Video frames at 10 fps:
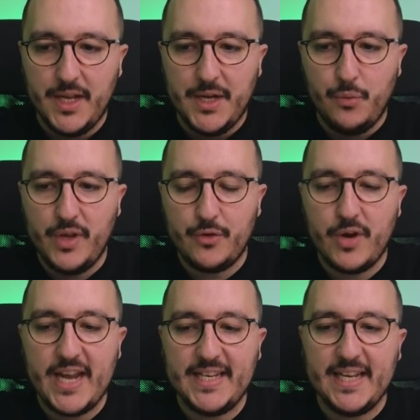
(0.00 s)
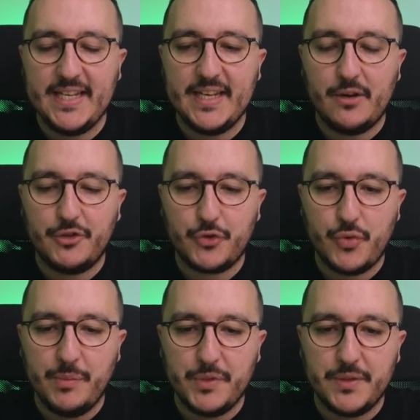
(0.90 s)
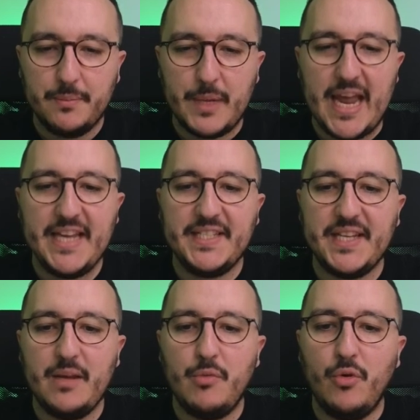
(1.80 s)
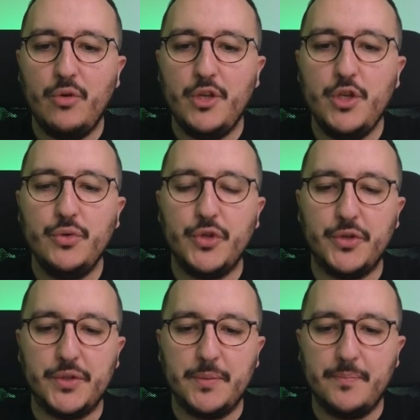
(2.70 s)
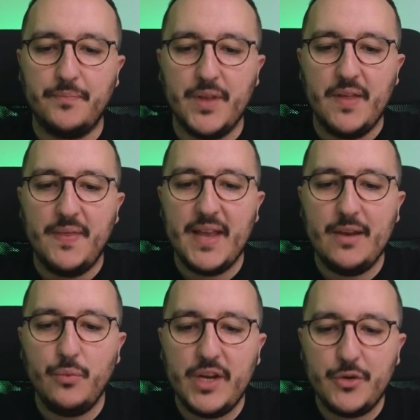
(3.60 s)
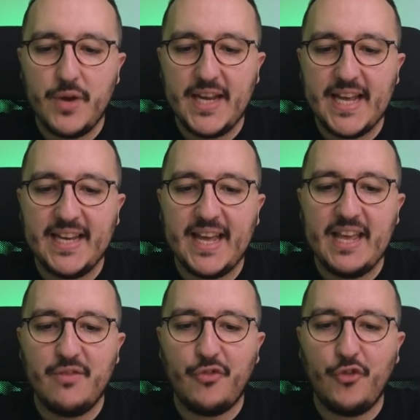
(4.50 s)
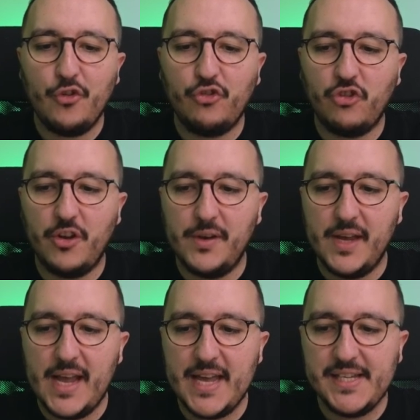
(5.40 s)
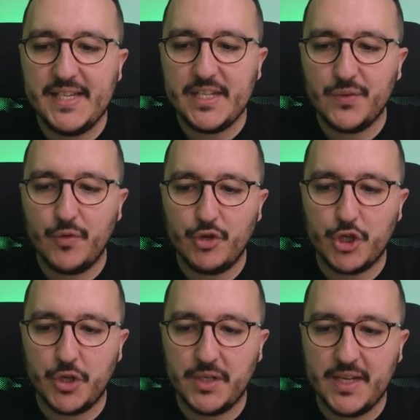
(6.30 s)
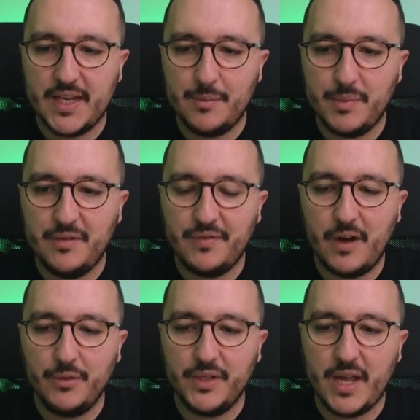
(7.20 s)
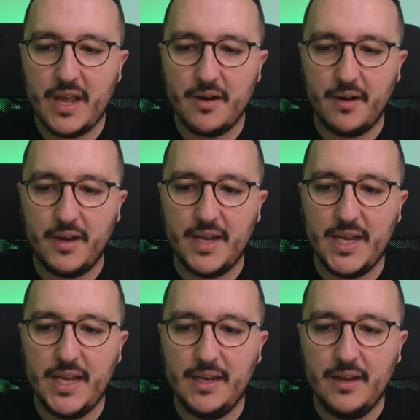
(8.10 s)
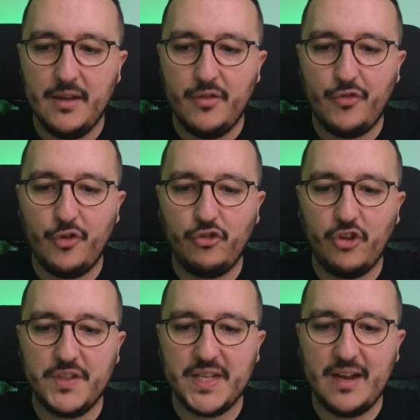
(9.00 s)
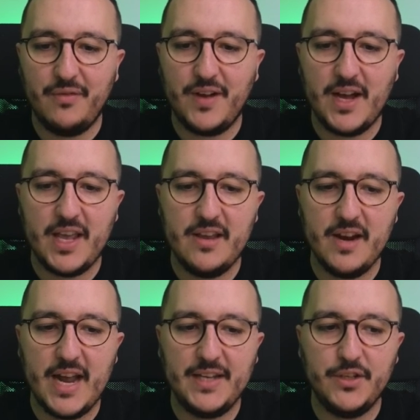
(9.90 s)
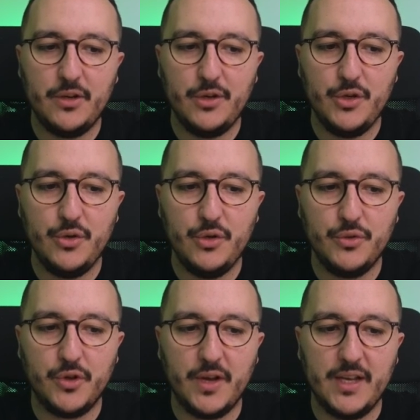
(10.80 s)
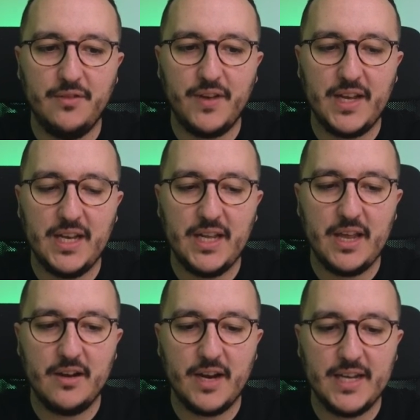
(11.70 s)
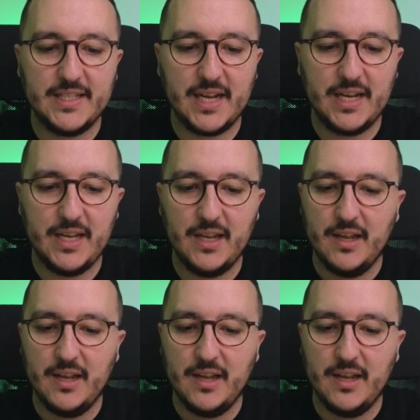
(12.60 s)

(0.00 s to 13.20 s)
we created in our script a table users. Then we created a function and this function can be found here in functions alpha here handle new user. And if I click here, exactly,